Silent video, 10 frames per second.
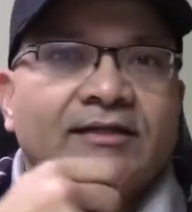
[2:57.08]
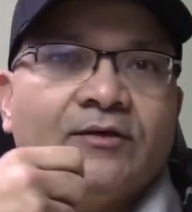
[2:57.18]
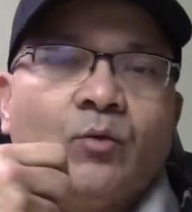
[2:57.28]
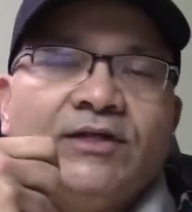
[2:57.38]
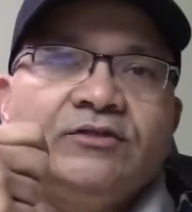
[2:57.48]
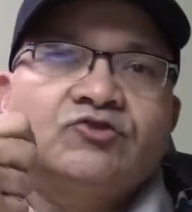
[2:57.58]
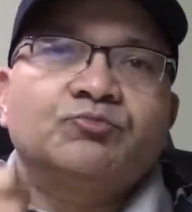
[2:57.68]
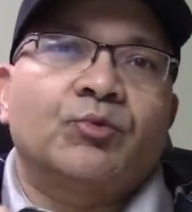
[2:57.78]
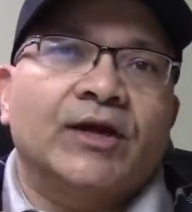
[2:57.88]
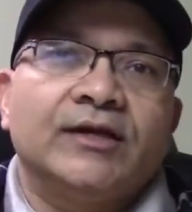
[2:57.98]
when you
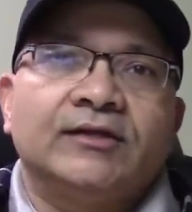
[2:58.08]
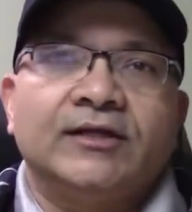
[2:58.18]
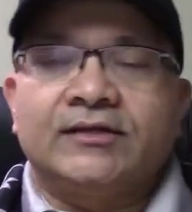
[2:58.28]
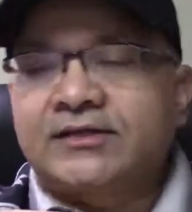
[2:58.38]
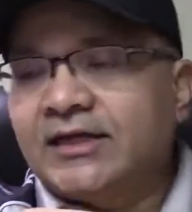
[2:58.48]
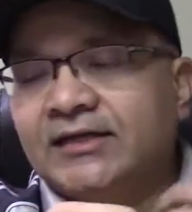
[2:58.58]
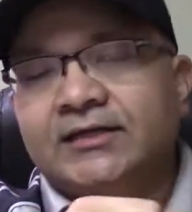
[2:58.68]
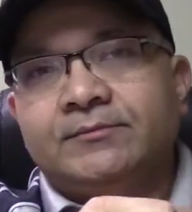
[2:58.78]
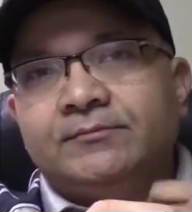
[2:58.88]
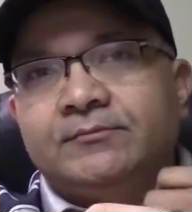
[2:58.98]
sprayed it, it kind
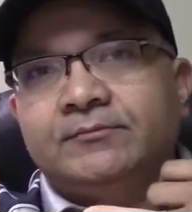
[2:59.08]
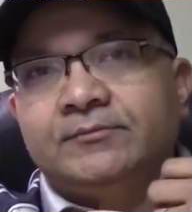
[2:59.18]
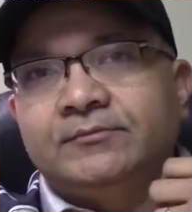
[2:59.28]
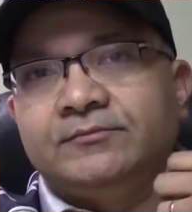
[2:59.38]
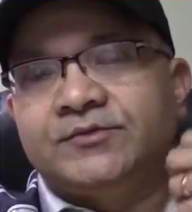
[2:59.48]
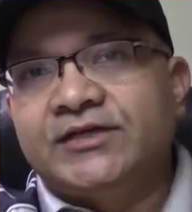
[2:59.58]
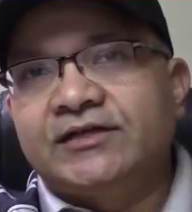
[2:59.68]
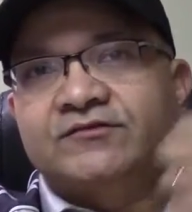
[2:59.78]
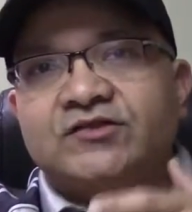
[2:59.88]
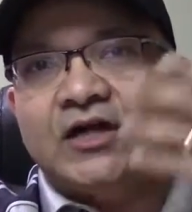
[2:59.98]
of
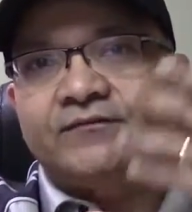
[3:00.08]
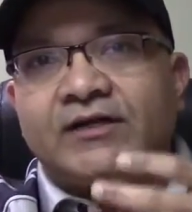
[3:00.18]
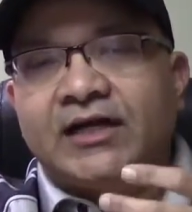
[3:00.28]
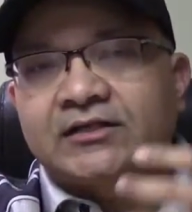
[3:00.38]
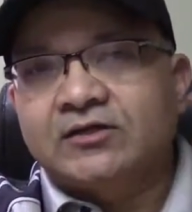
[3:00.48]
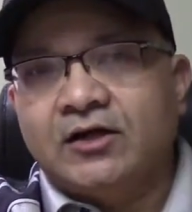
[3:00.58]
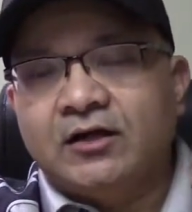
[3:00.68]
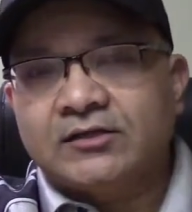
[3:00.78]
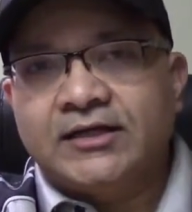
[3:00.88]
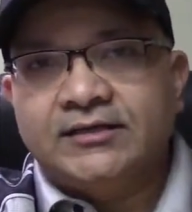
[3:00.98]
gives off an
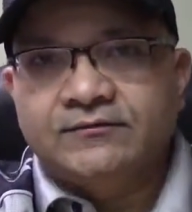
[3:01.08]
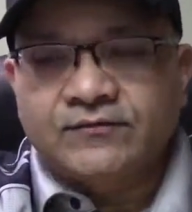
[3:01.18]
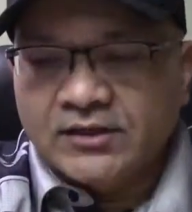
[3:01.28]
alcohol kind of